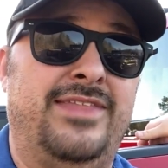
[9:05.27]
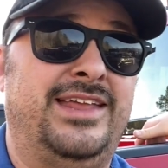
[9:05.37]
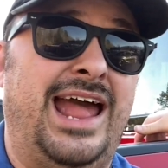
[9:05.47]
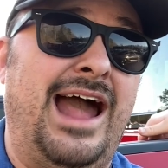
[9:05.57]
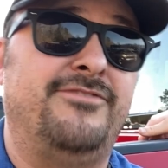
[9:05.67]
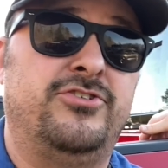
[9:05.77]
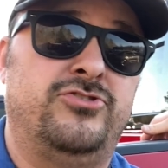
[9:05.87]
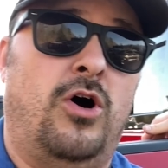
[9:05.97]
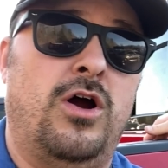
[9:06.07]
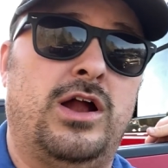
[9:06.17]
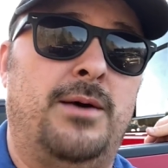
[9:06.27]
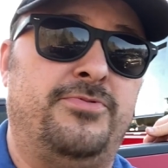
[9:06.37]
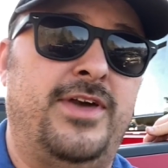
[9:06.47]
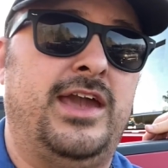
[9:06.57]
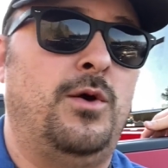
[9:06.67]
And then after dark, I'm
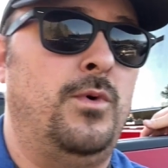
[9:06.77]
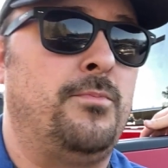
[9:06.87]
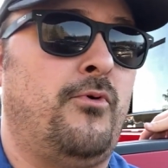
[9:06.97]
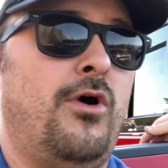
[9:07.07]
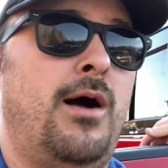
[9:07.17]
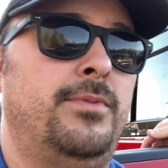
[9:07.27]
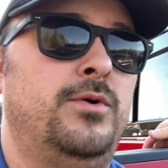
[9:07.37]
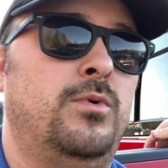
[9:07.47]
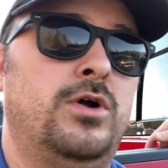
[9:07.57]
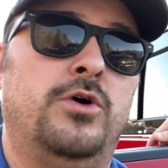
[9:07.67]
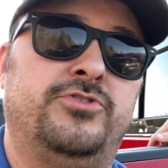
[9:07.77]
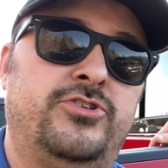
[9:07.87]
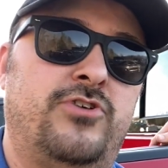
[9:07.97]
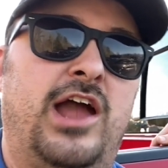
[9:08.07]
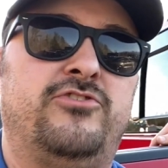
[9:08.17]
thinking we probably will go to
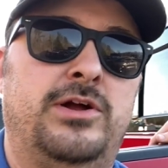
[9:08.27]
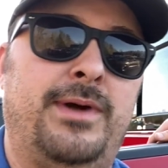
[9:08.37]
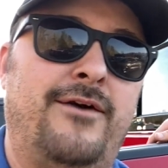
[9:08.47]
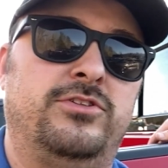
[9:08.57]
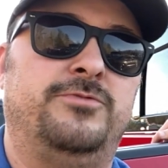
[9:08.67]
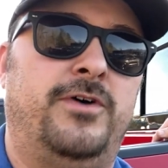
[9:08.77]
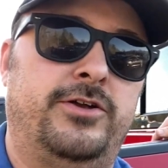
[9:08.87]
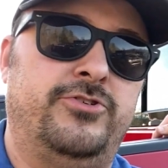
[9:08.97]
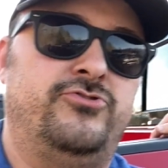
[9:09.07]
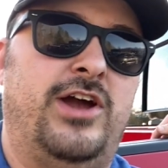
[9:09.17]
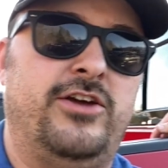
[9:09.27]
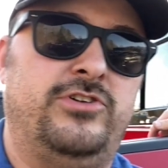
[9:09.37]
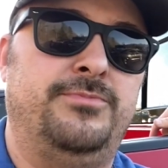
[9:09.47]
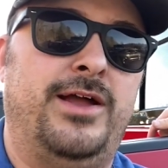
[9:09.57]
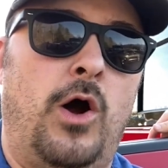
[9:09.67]
the drag strip, have a little fun on the drag
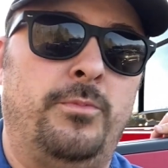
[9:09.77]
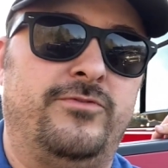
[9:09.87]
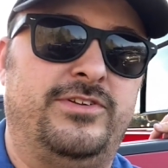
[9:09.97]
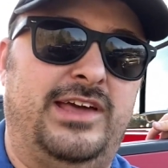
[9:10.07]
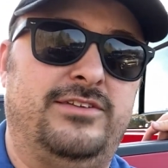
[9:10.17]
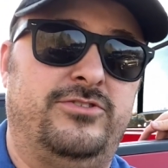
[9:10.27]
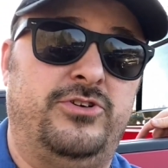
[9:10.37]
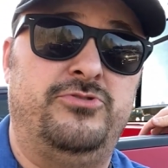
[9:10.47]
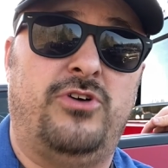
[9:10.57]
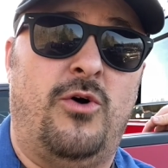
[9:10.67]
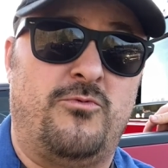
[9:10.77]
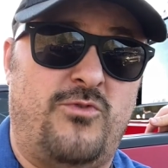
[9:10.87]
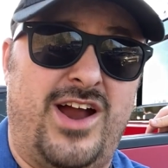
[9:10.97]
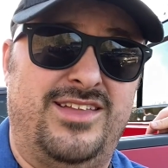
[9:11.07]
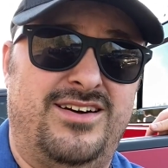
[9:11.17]
strip. They open for test and tune on
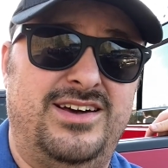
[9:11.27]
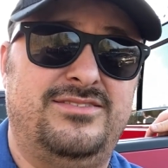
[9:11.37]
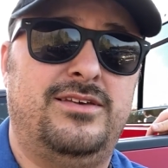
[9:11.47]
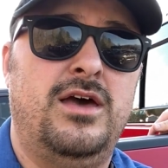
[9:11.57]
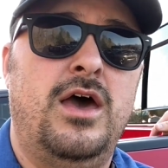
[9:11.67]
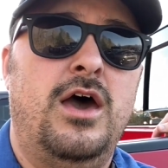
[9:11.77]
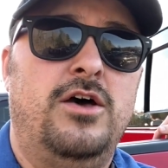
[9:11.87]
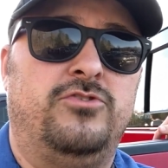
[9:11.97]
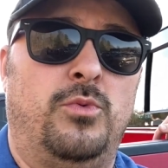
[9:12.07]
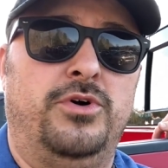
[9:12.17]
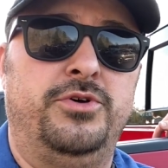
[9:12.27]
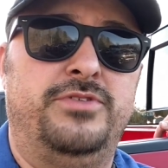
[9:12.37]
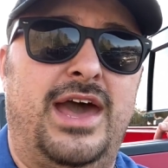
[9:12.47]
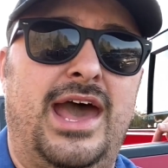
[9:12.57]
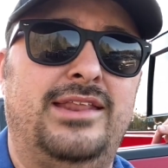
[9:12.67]
Friday nights. So we'll
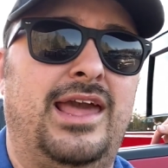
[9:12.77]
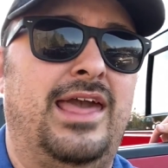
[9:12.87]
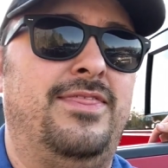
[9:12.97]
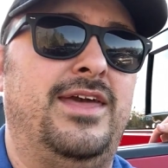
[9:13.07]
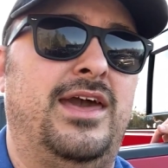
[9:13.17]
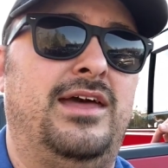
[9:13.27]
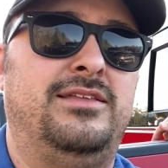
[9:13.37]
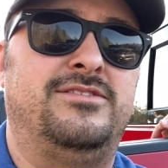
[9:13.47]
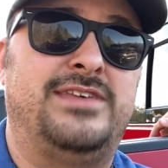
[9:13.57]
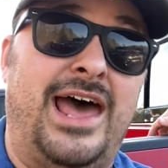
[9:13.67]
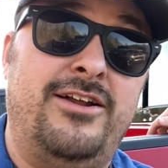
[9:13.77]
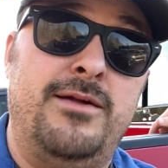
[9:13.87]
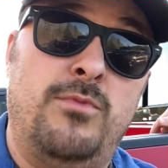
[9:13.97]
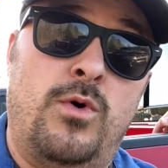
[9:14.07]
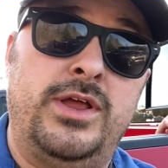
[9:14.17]
do that. And then
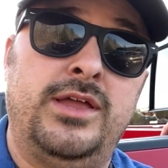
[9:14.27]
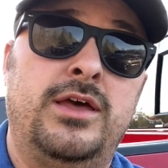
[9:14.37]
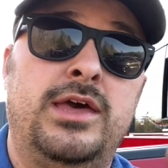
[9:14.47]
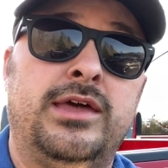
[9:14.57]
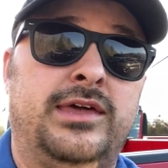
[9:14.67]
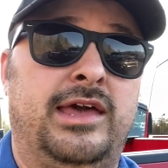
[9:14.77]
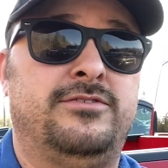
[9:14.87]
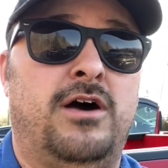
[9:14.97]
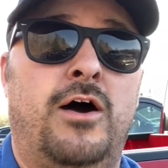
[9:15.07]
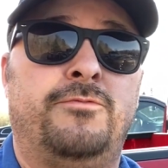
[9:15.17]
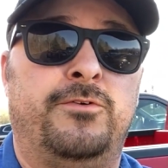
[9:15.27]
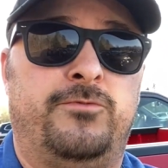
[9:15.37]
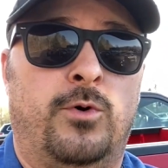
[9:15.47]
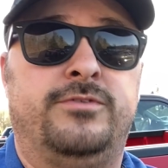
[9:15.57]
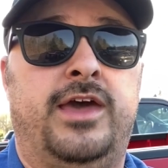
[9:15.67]
Saturday morning kicks off the
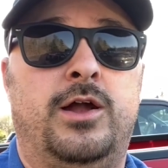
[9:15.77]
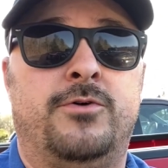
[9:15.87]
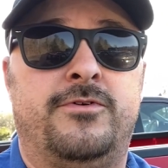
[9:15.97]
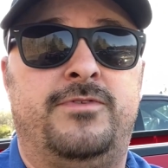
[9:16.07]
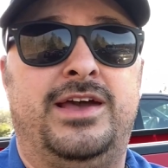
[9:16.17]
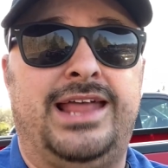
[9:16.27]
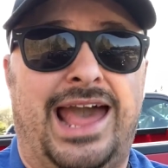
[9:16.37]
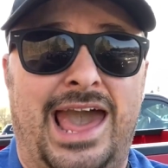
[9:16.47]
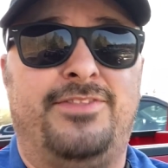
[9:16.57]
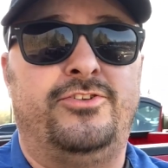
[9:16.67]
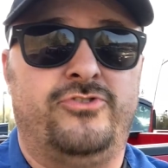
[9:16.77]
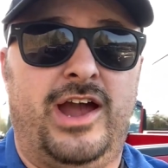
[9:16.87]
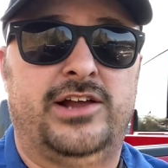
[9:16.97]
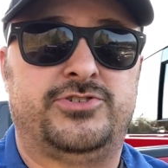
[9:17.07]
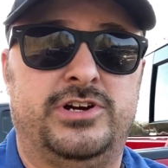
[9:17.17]
Ford Takeover event at the
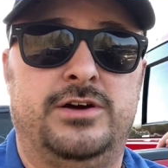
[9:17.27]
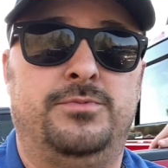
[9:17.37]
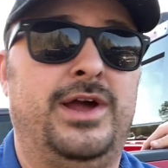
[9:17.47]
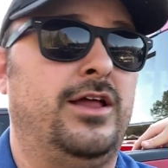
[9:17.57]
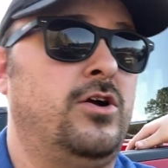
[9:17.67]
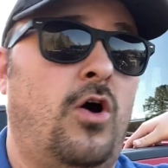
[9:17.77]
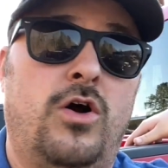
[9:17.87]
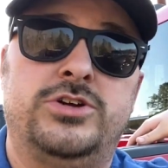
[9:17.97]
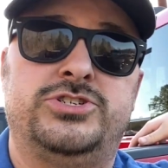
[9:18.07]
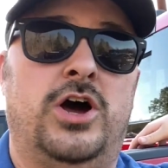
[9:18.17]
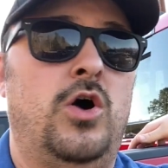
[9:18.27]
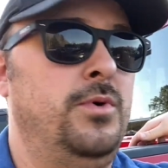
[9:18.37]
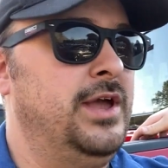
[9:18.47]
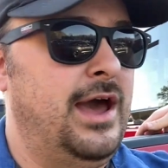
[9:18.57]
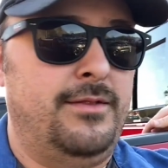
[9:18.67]
drag strip. We got a car show.
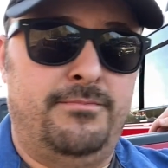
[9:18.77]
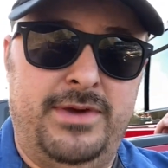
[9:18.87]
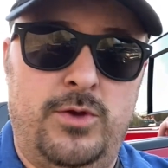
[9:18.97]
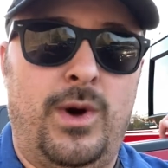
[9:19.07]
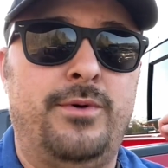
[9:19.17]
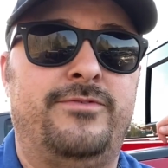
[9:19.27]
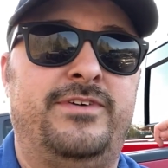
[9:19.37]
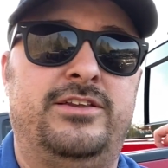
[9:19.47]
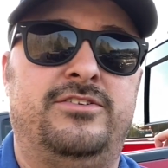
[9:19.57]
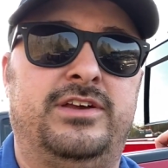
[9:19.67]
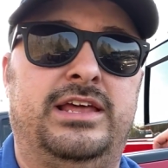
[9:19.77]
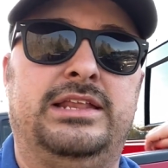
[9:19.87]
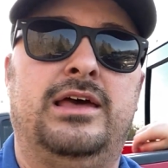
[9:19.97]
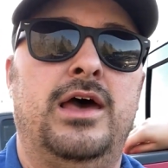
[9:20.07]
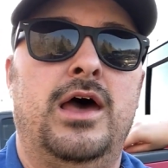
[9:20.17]
We got midway with vendors in it.